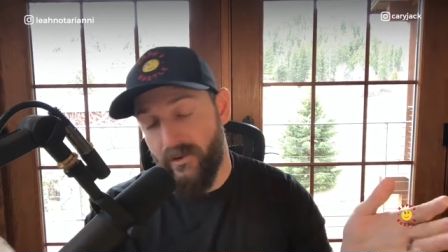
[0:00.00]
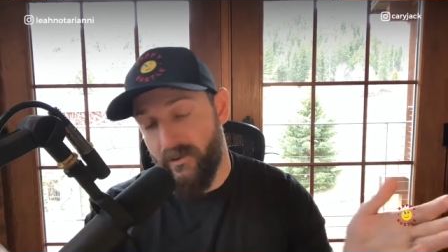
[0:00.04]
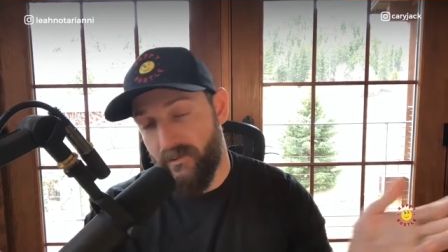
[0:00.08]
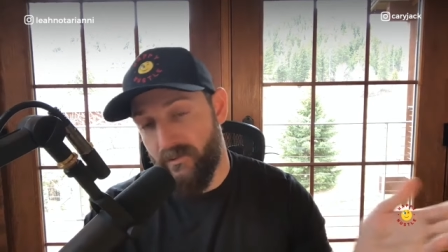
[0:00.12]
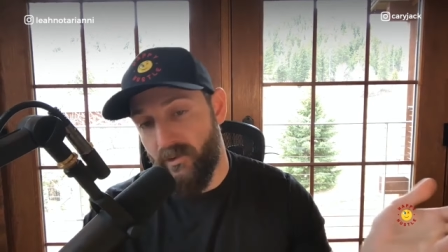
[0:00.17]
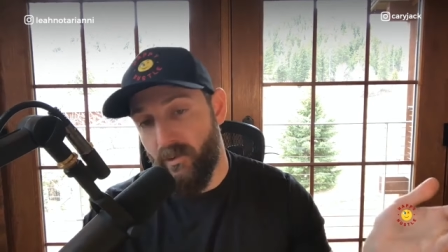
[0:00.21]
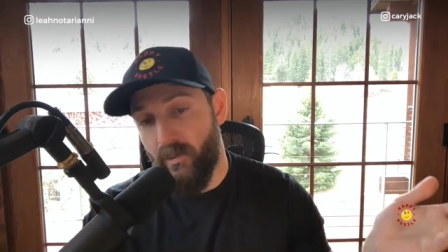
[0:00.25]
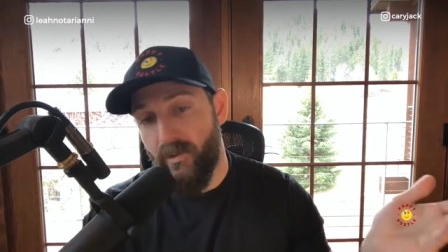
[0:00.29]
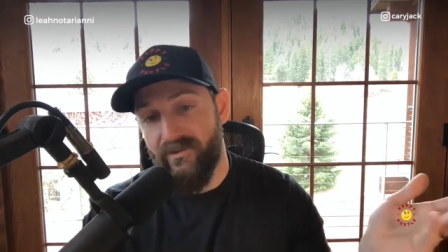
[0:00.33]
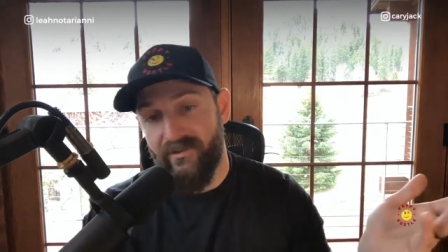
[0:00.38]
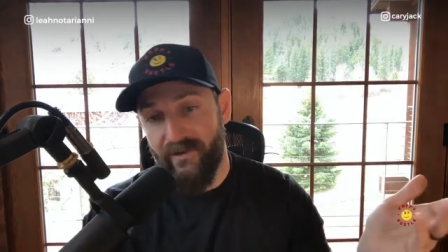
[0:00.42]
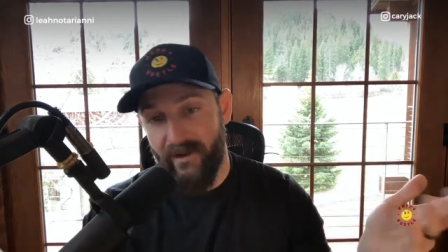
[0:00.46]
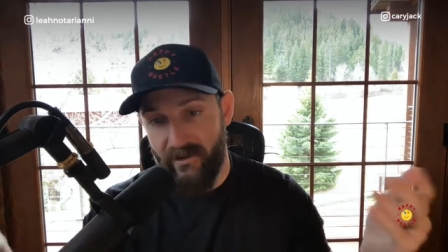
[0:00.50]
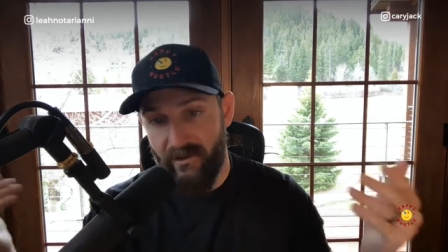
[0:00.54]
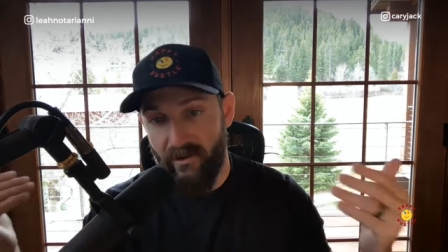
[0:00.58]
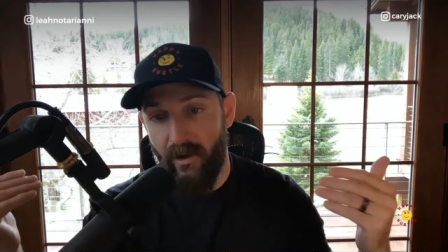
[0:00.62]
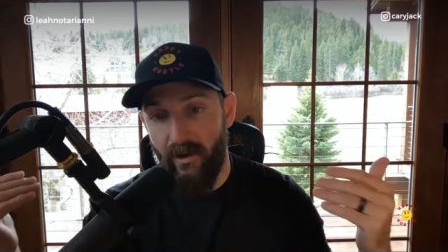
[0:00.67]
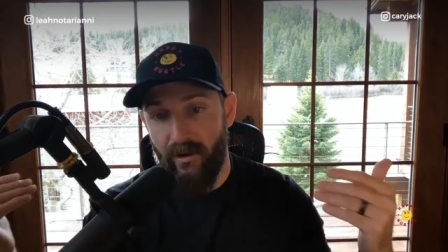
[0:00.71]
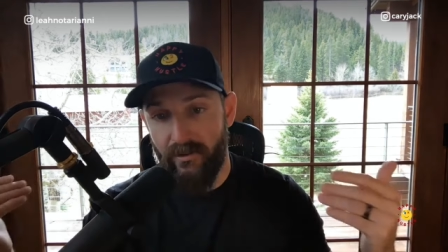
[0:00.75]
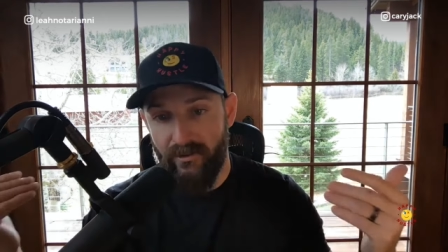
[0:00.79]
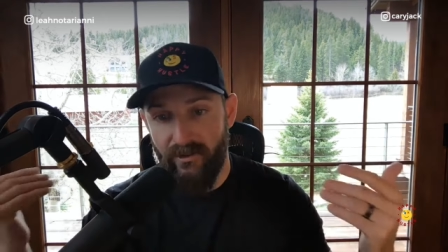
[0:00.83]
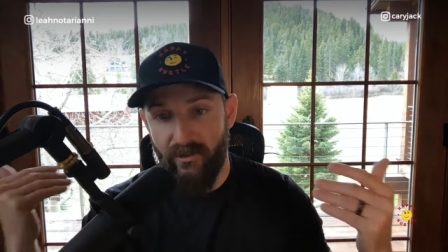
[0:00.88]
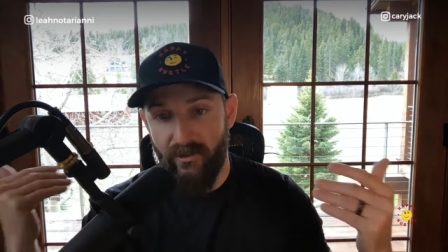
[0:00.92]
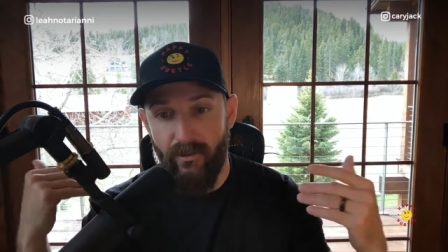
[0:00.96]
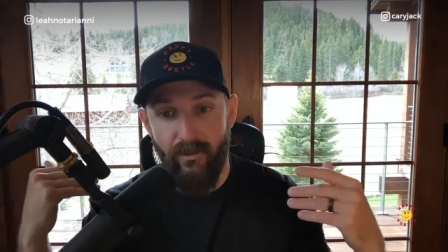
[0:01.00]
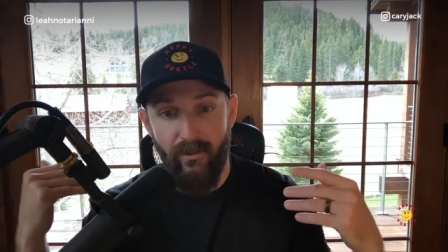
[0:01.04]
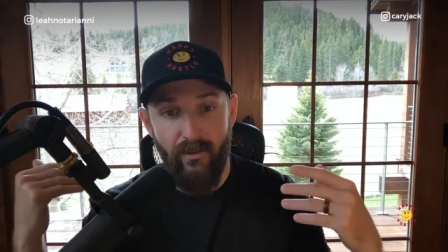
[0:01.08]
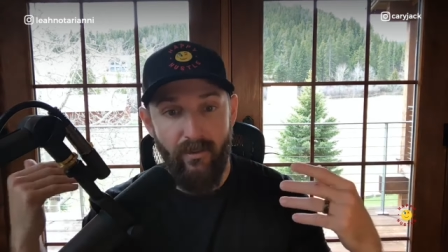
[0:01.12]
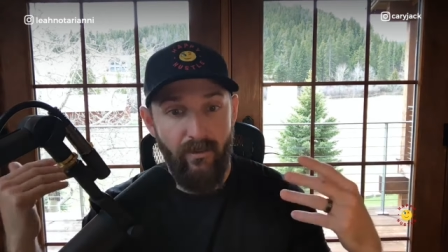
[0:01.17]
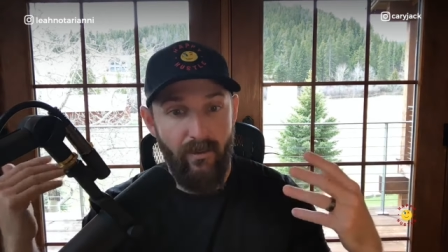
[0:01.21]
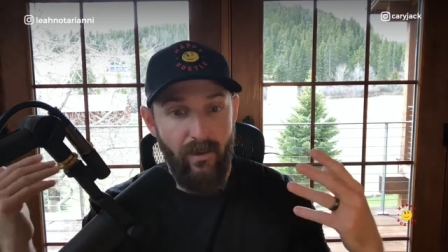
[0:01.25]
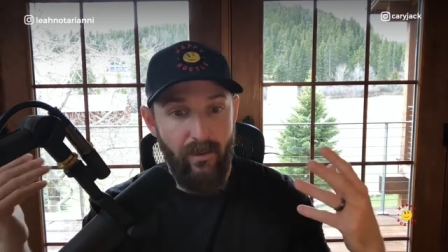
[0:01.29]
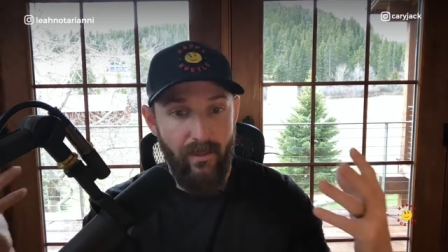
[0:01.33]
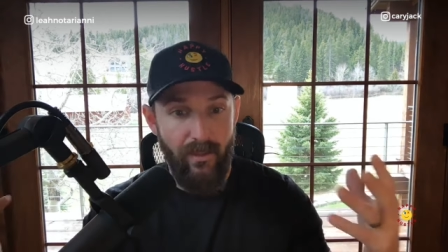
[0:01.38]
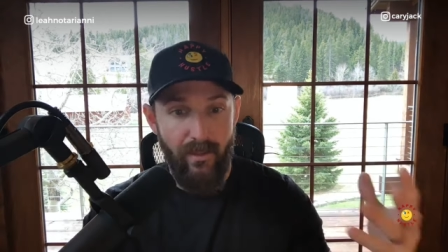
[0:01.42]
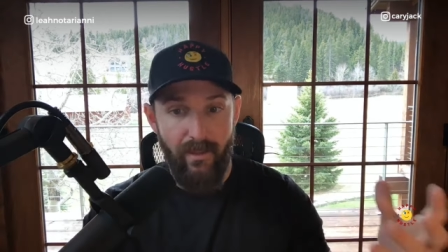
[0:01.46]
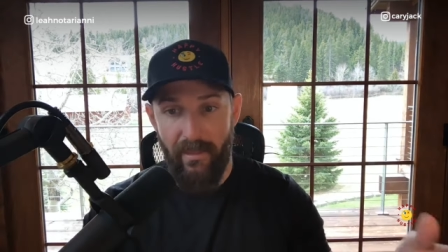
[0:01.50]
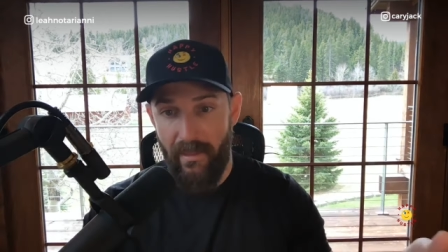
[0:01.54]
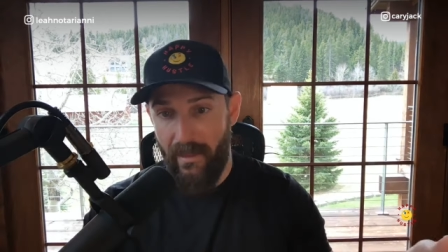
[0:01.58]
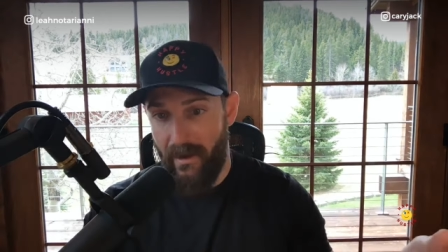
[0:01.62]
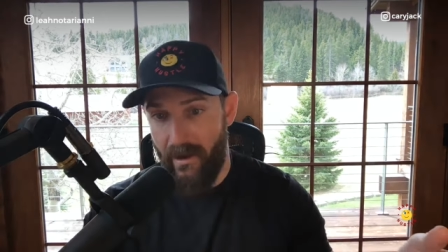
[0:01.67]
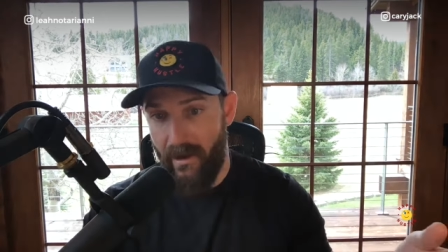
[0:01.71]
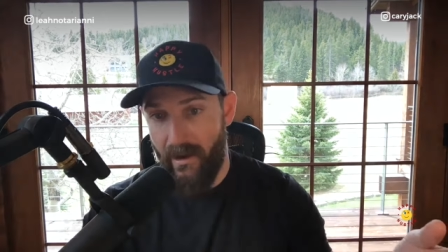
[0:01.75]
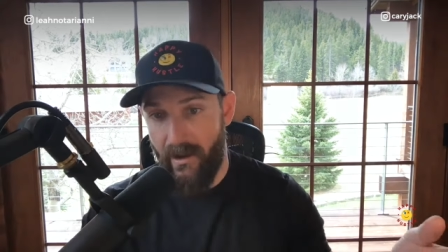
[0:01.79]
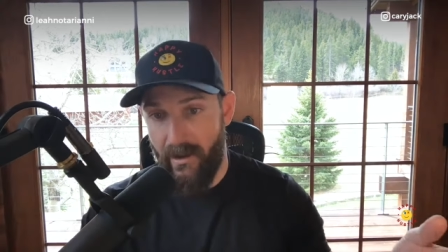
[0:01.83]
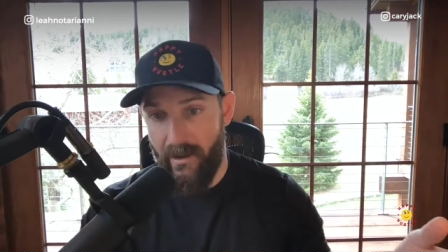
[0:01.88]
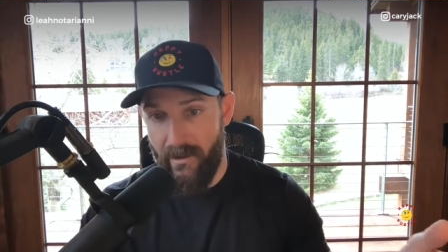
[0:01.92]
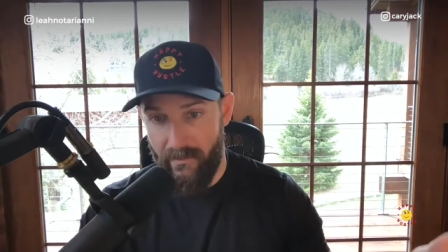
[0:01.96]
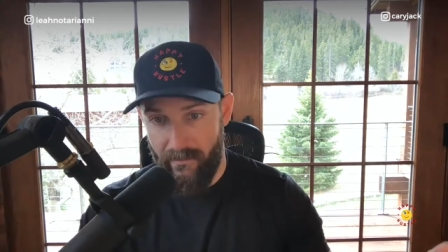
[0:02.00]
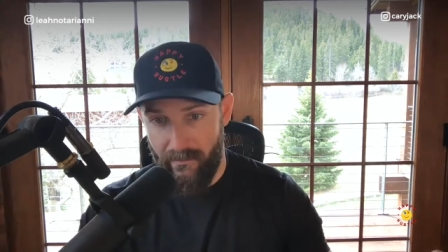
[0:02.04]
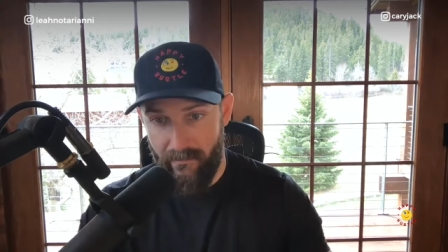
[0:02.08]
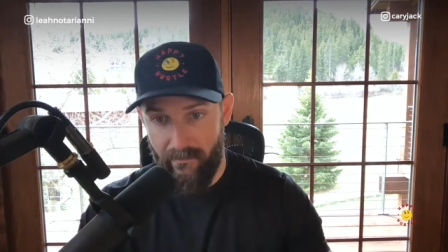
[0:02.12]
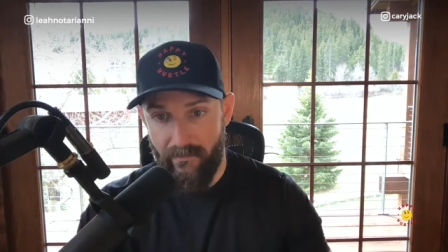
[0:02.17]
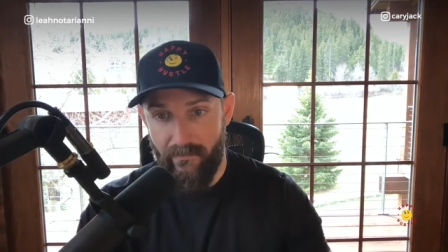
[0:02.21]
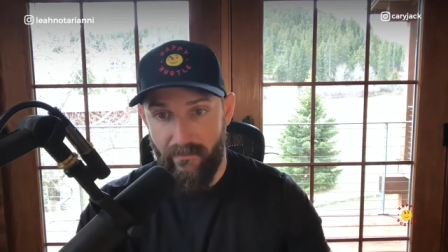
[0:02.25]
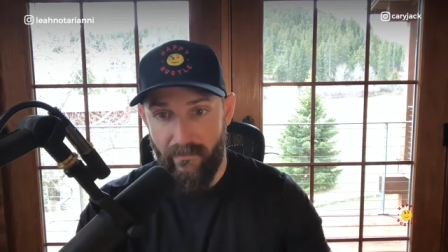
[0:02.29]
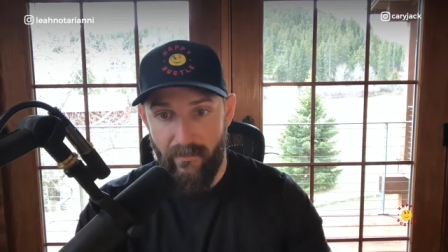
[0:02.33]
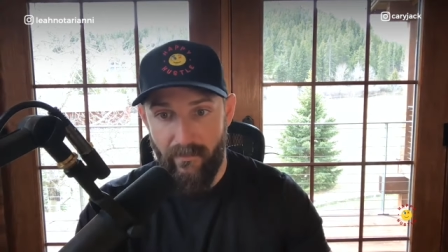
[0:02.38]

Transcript: And the ones I talk to that I